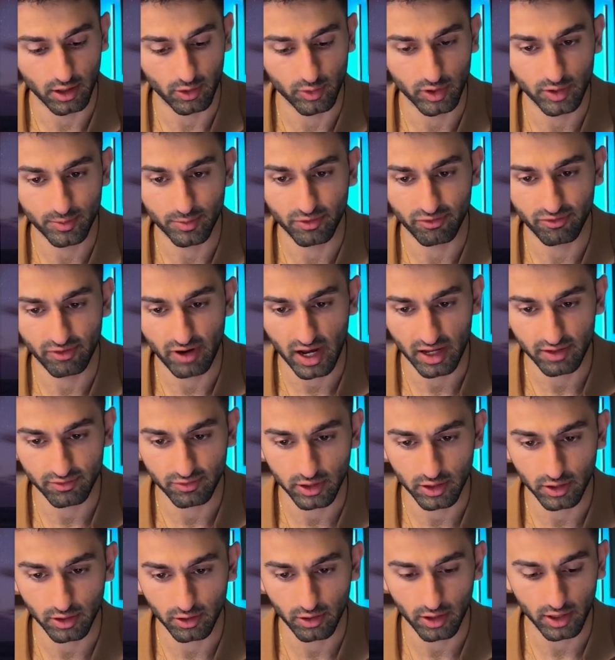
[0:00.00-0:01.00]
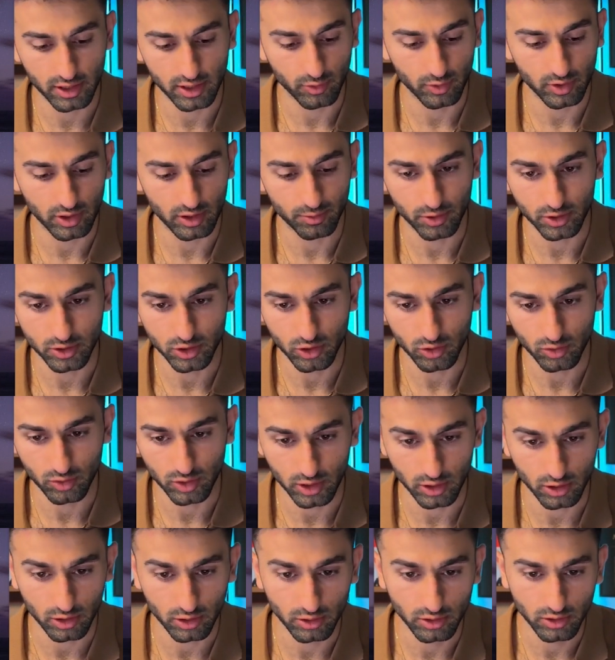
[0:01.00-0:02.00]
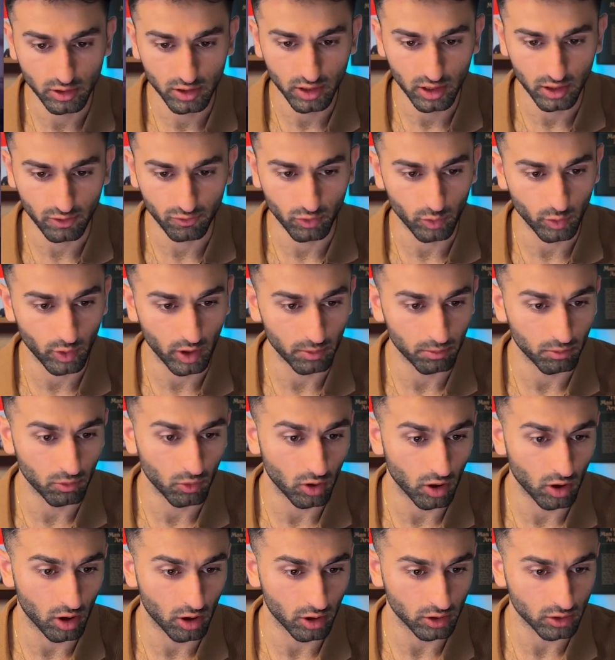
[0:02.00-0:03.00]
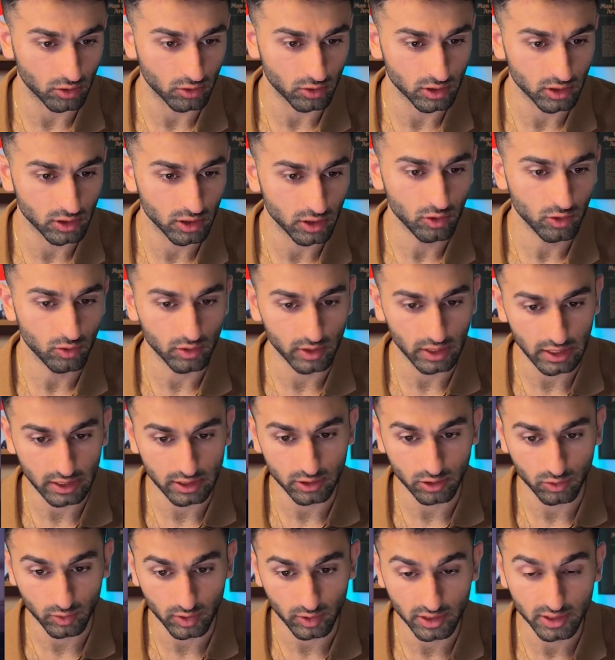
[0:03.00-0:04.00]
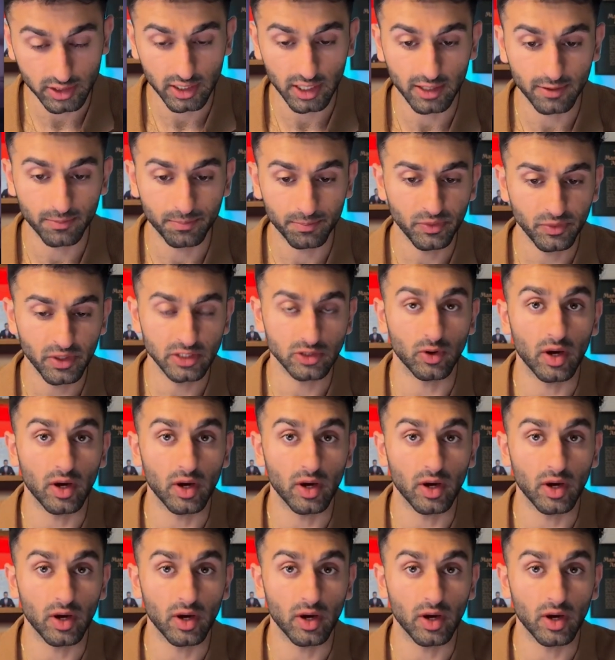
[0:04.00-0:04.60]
we could put 5 here, and then we could put 2 here if we want more articles related to real estate.